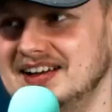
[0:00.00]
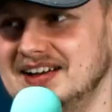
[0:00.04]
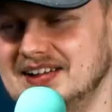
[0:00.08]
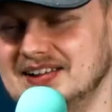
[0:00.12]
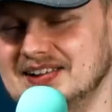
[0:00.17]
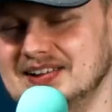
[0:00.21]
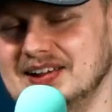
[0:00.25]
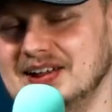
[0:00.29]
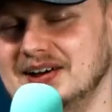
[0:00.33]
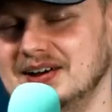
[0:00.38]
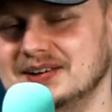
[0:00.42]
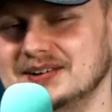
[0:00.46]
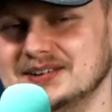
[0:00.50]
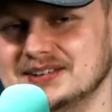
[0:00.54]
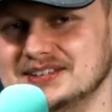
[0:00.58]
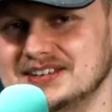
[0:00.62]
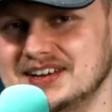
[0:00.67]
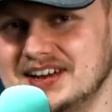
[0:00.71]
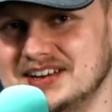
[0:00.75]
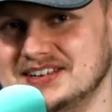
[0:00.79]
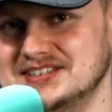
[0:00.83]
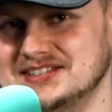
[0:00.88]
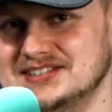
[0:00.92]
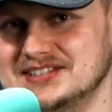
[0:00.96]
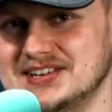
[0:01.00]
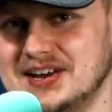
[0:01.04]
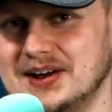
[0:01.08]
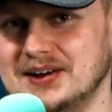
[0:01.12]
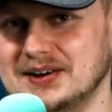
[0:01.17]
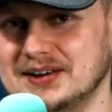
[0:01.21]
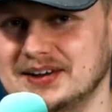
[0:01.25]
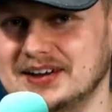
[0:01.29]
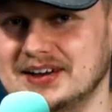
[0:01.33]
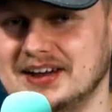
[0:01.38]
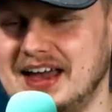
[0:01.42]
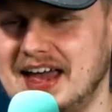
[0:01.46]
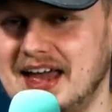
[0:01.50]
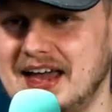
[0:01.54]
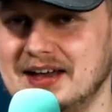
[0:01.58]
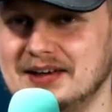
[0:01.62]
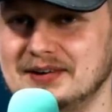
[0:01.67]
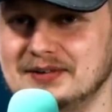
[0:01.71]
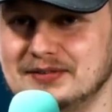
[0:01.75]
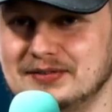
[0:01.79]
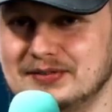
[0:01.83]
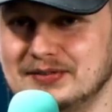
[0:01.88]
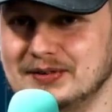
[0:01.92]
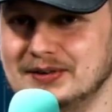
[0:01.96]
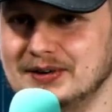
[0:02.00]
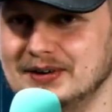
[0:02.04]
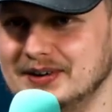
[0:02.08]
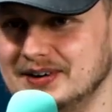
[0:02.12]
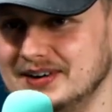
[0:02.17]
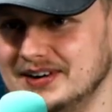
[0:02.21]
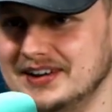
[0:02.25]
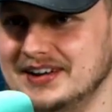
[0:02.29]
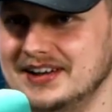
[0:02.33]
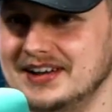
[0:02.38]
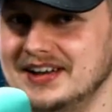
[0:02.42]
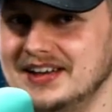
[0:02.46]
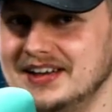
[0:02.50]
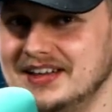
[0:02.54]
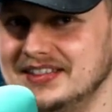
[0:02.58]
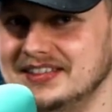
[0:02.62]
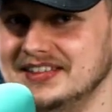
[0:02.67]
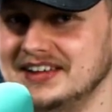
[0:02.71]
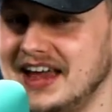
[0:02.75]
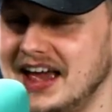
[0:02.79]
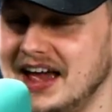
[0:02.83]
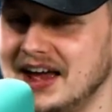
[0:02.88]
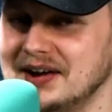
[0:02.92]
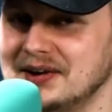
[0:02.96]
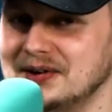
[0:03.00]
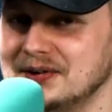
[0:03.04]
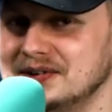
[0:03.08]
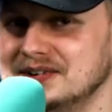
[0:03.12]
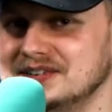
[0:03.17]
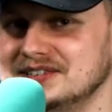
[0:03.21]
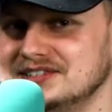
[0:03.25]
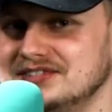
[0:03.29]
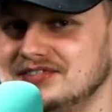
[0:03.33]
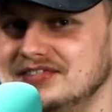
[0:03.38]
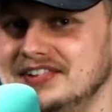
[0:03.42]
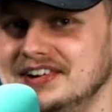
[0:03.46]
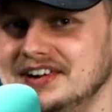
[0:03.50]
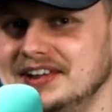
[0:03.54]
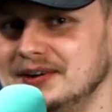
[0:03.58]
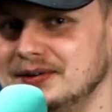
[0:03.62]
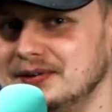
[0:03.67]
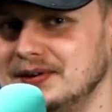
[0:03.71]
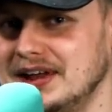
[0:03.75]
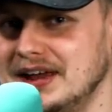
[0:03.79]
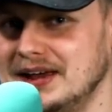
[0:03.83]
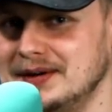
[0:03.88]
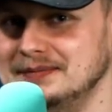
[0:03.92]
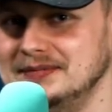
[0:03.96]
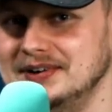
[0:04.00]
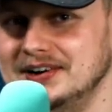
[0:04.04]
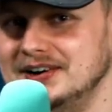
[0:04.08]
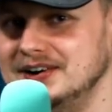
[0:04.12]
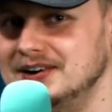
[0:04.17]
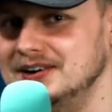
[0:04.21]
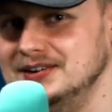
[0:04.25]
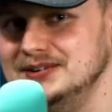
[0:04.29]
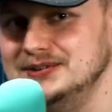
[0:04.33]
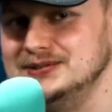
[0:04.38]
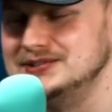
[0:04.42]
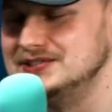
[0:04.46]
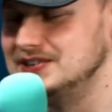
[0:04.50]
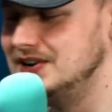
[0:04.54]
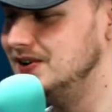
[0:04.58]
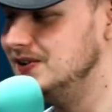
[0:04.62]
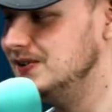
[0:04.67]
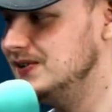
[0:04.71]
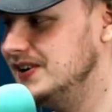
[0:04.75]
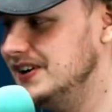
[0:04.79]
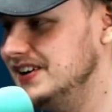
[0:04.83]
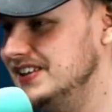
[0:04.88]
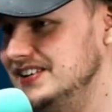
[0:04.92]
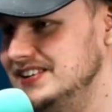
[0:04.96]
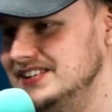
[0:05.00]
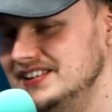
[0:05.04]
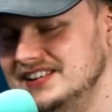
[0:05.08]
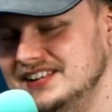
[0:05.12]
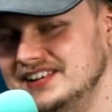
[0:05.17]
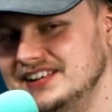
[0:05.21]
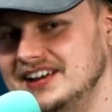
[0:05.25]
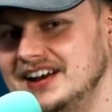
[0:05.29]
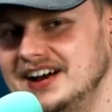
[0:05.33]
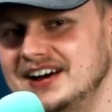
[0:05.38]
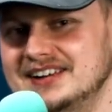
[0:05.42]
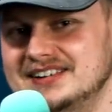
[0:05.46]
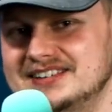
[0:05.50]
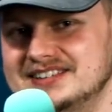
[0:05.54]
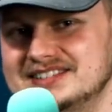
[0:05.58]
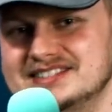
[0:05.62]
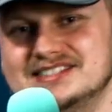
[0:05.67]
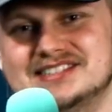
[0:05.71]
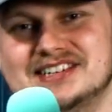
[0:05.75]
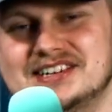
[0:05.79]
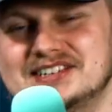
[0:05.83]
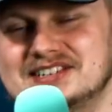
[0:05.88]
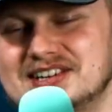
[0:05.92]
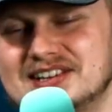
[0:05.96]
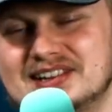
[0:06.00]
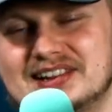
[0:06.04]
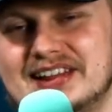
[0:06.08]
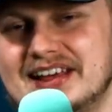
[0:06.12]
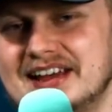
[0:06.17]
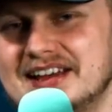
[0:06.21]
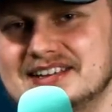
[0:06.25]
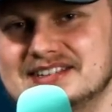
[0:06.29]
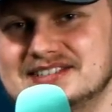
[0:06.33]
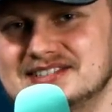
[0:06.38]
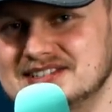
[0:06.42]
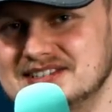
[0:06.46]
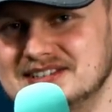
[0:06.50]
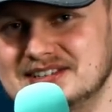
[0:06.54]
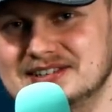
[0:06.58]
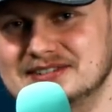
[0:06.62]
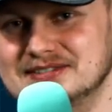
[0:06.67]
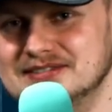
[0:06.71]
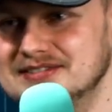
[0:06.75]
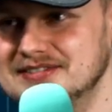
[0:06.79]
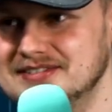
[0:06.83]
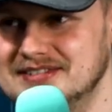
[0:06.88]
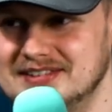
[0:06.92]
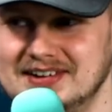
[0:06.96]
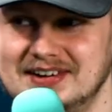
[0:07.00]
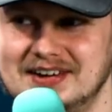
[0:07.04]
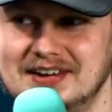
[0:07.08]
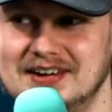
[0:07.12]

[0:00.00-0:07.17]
A long saga ahead for the angriest video game nerd who's already got such a legacy of